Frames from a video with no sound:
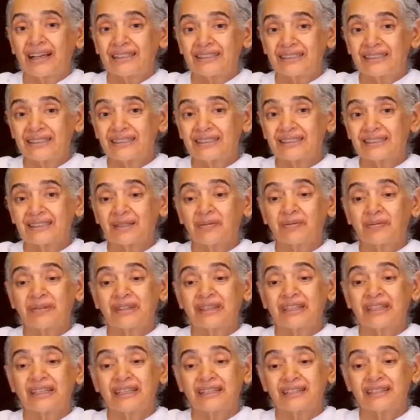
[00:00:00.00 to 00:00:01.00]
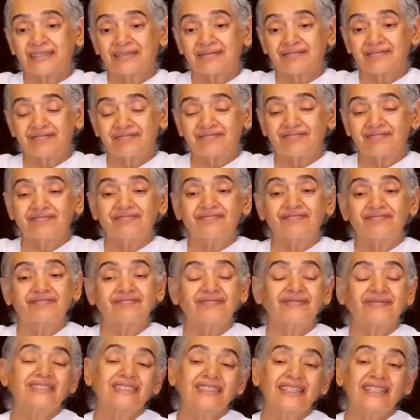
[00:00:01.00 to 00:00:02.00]
I see something
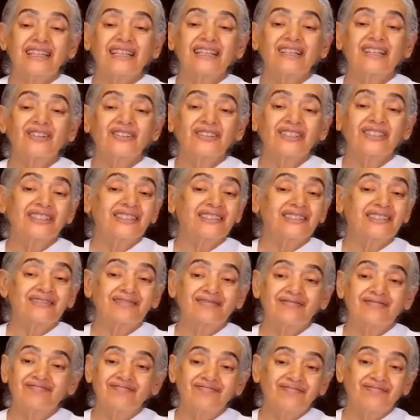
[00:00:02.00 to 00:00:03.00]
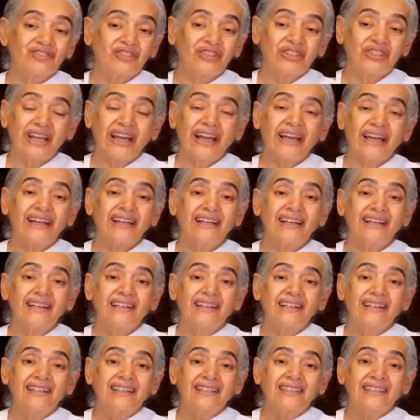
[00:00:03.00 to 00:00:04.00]
sitting on the chair,
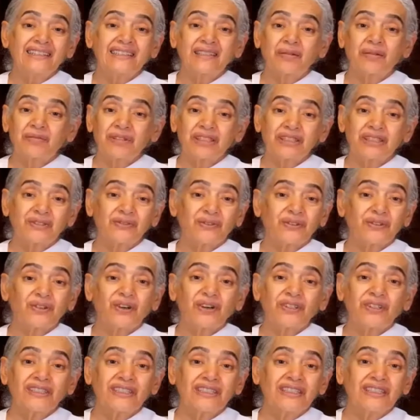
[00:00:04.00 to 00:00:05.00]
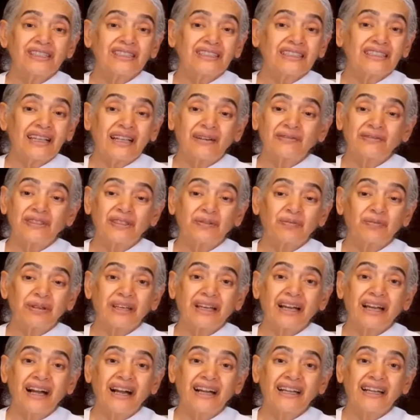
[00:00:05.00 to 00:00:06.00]
somebody's forgotten it, left it
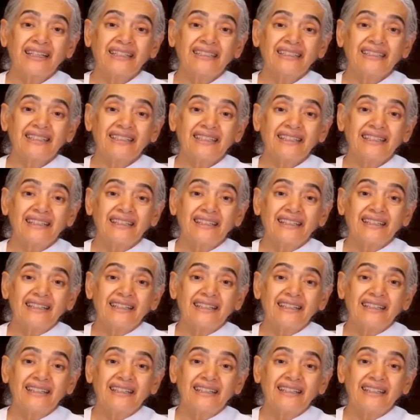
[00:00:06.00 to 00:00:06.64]
behind.